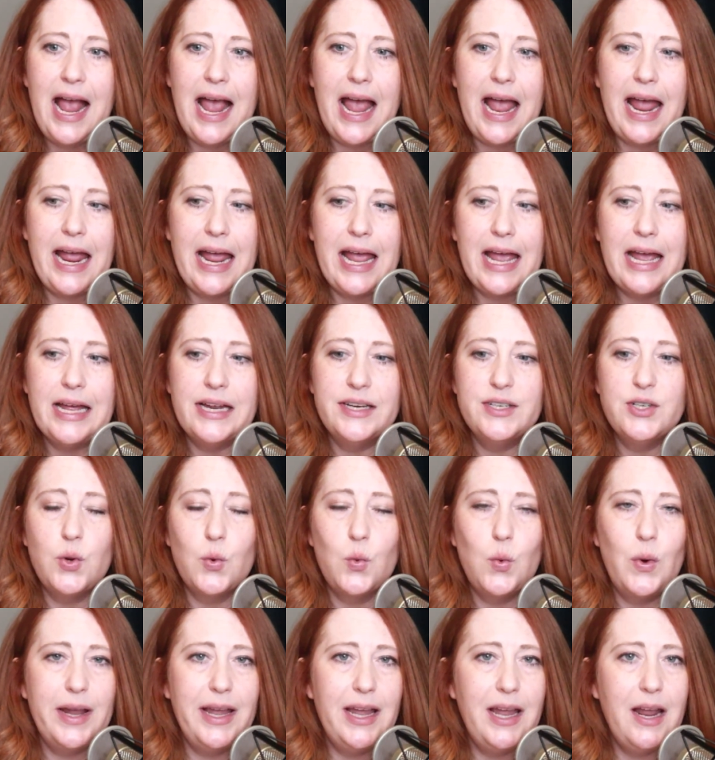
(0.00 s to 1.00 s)
And
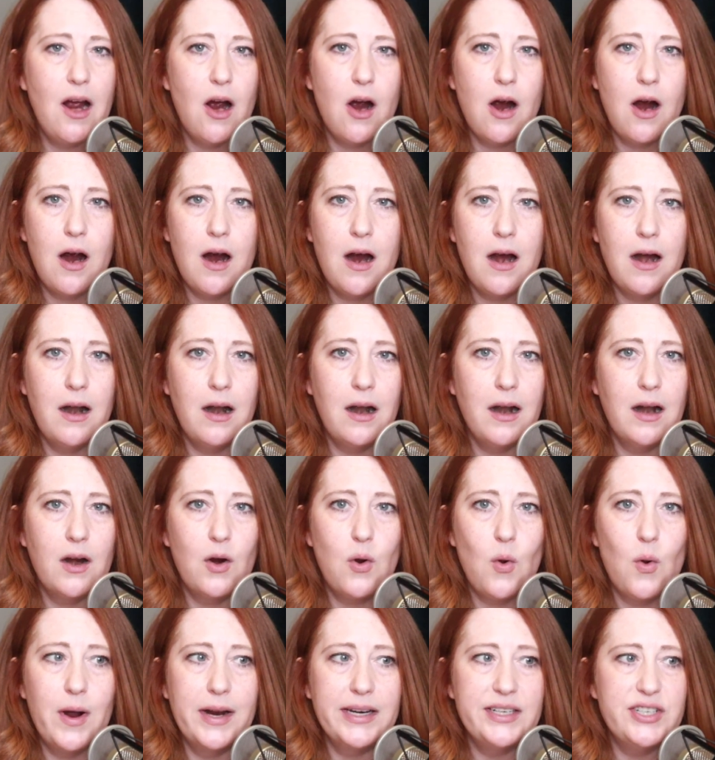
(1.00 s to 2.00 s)
we are
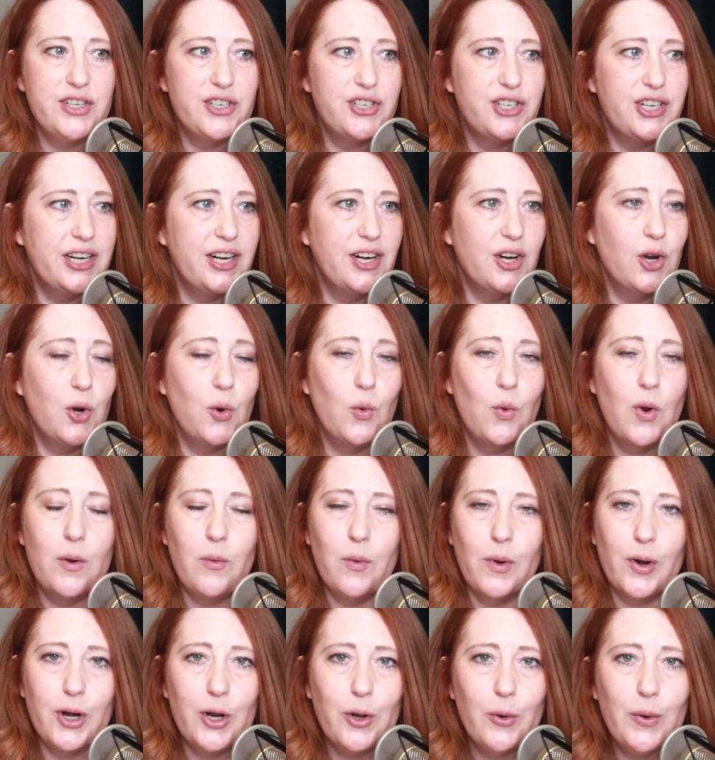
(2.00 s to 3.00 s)
going to share what
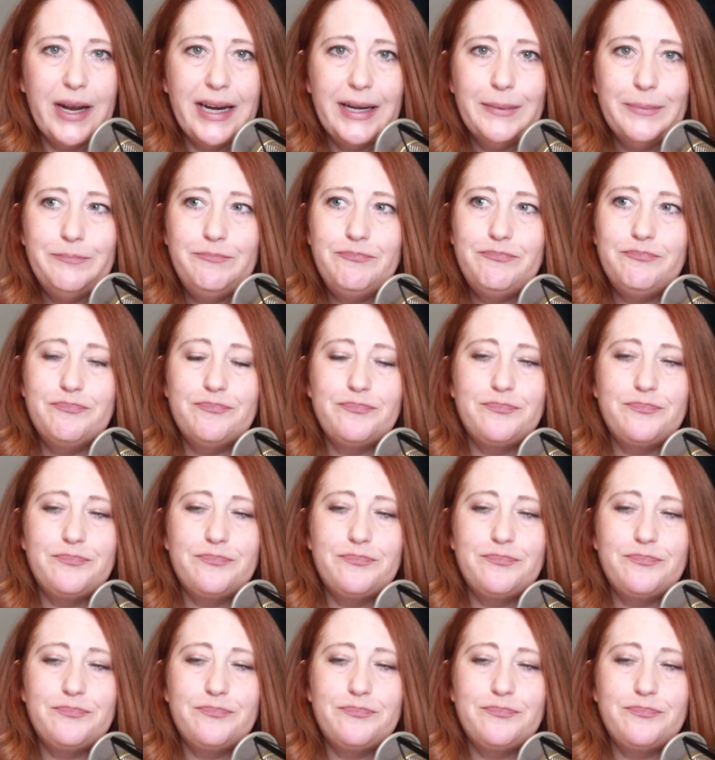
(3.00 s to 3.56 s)
we're doing